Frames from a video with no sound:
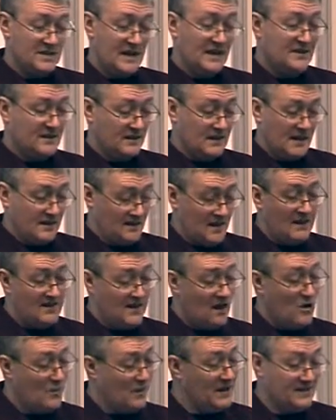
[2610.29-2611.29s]

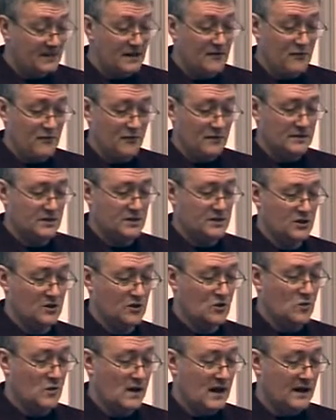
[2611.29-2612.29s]
They're a bit different
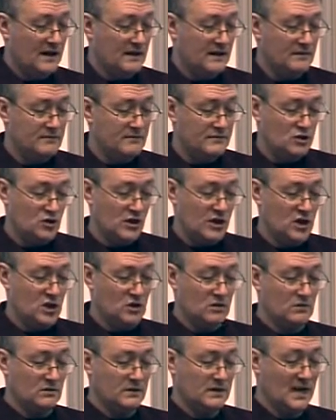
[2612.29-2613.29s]
to
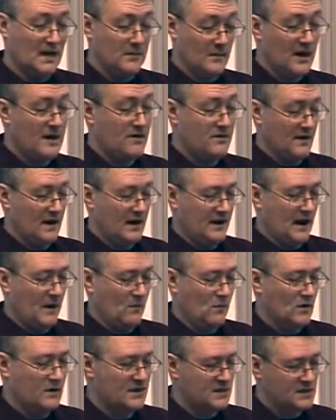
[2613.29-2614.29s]
traditional gigabit Ethernet
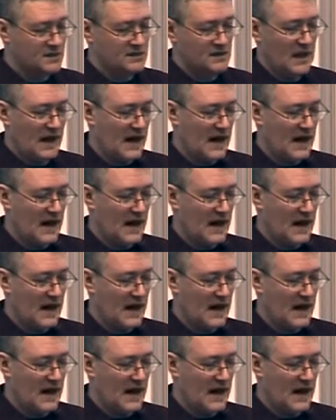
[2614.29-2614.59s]
networks.